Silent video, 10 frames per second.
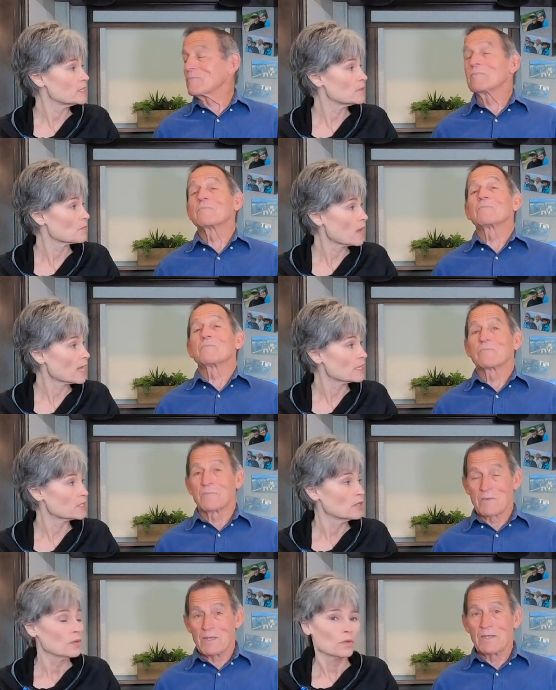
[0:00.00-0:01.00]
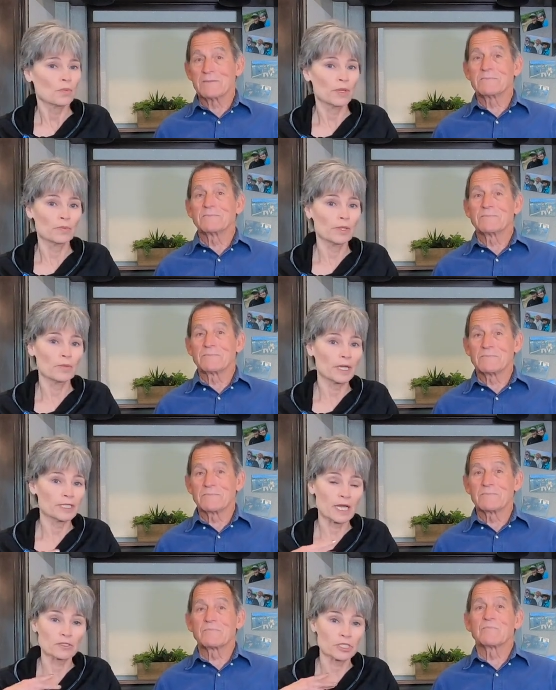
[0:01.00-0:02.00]
Speaker 1: we did right. Yeah. When we went
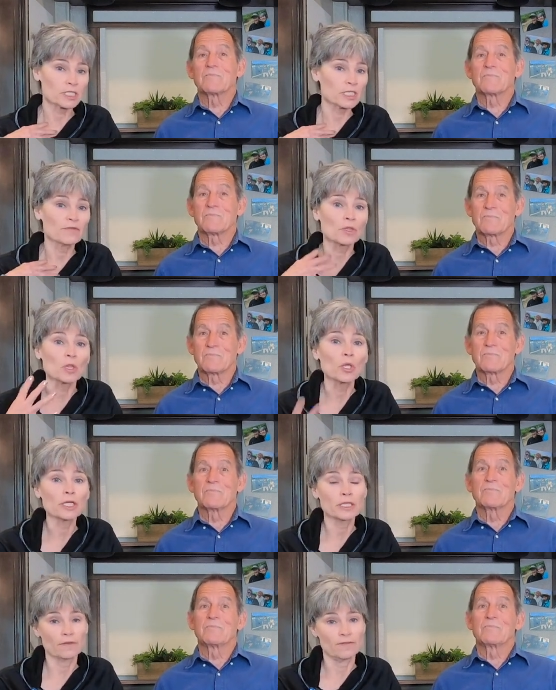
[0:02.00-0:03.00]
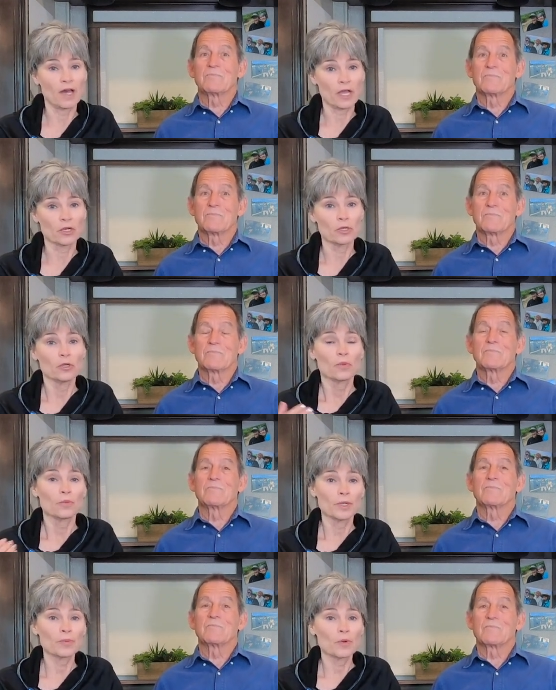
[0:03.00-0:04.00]
down just to even look at the fire,
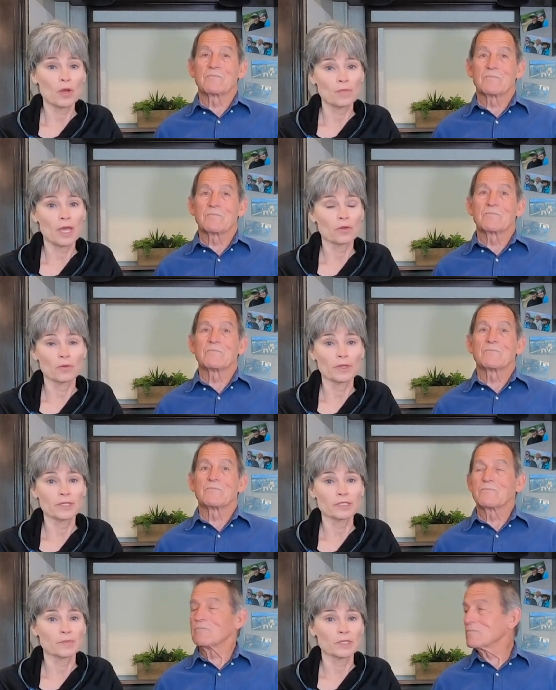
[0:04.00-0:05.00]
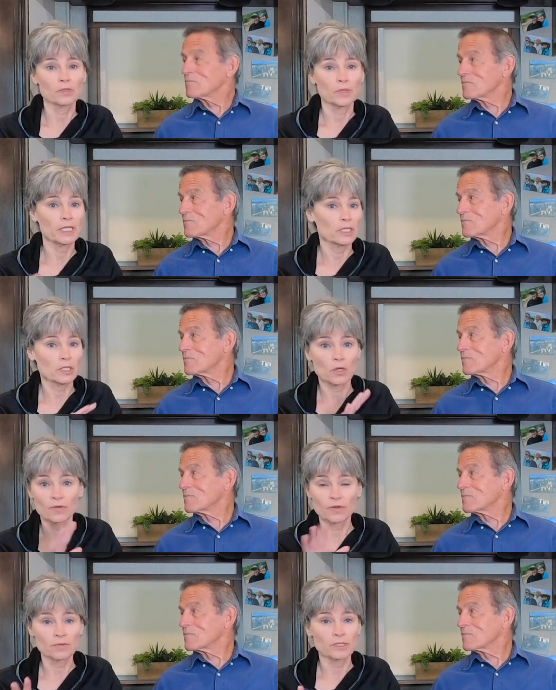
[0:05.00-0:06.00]
we brought Mango with us because we didn't know
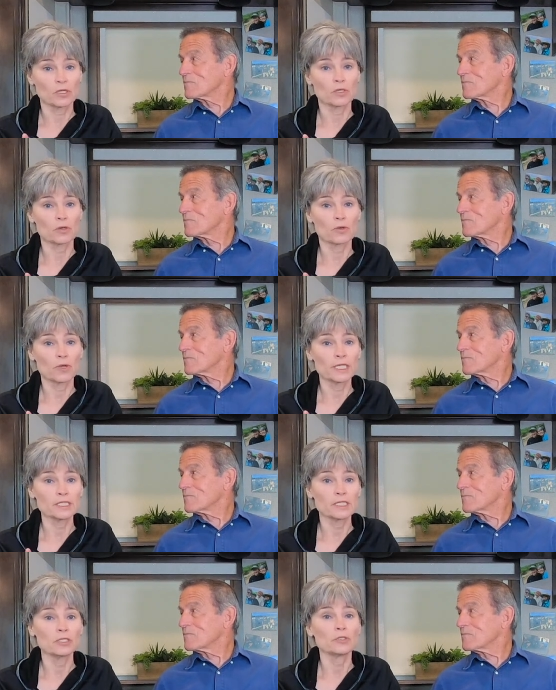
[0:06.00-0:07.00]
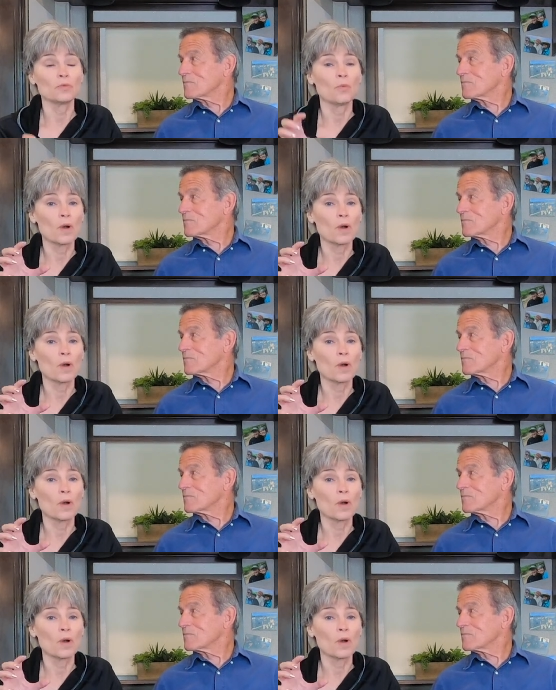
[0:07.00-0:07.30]
if it was going to go crazy. You